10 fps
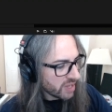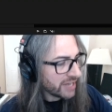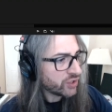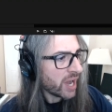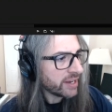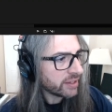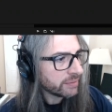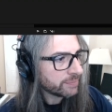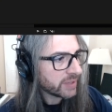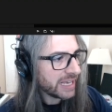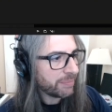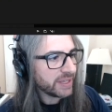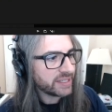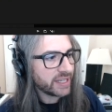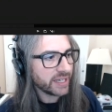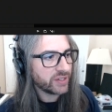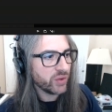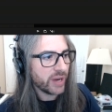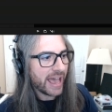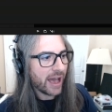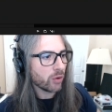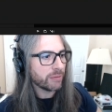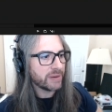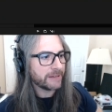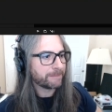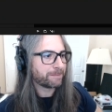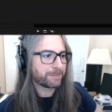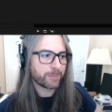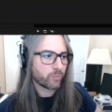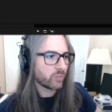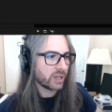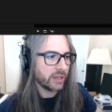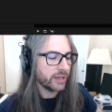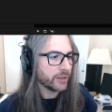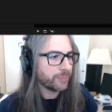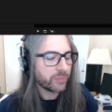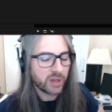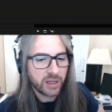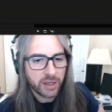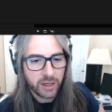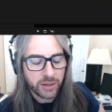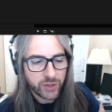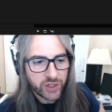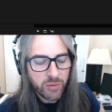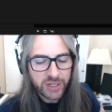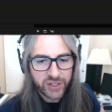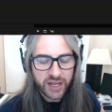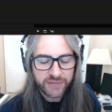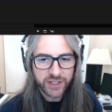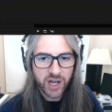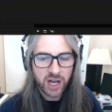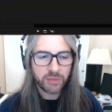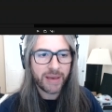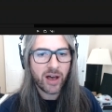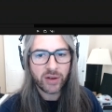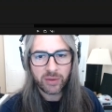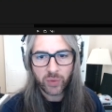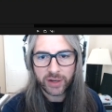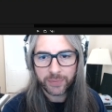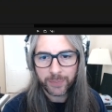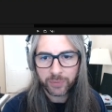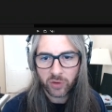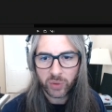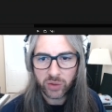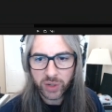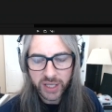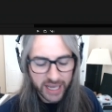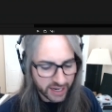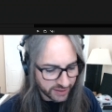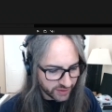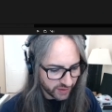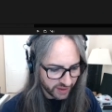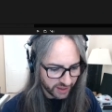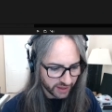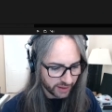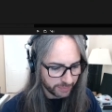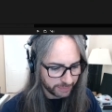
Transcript: I try to keep these things to an hour, but you know, there's so much stuff to talk about, and when you really get into the